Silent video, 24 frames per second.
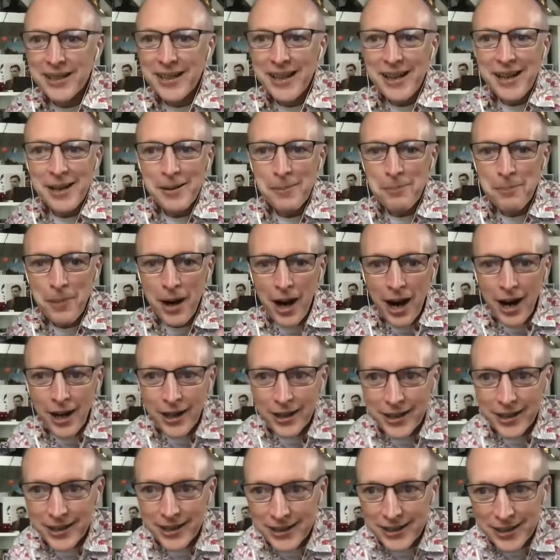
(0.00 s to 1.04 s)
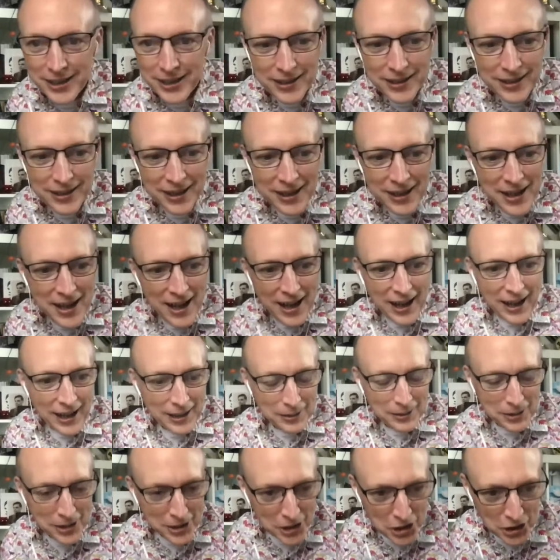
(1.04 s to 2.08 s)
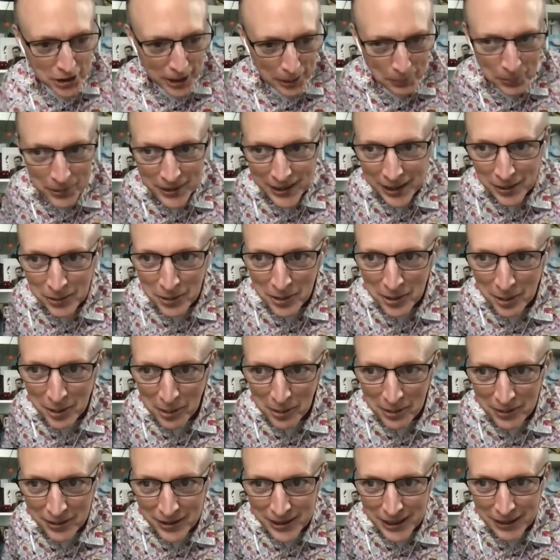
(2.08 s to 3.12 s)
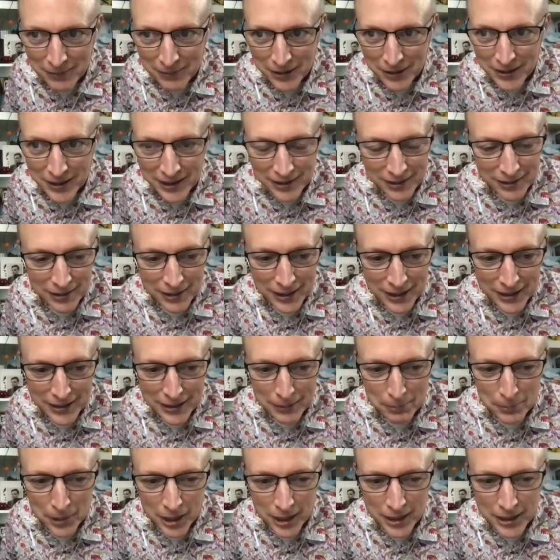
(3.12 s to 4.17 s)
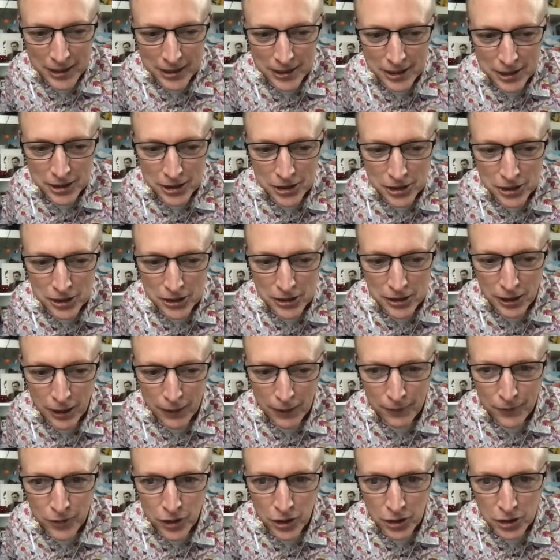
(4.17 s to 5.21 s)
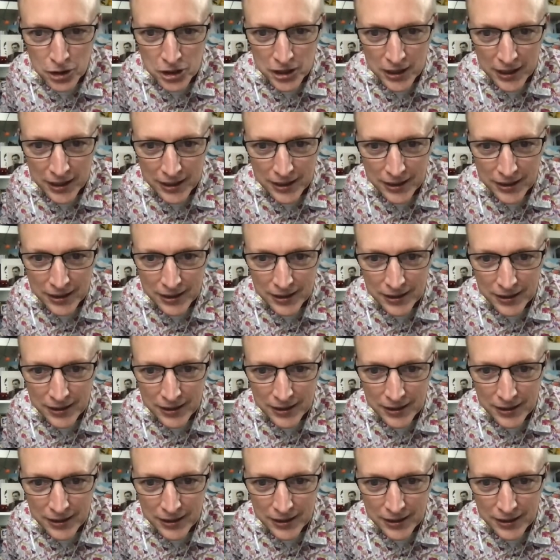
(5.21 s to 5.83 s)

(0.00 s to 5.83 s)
Mark, I'm going to try and pronounce your surname. Like Mark Jawdoszak?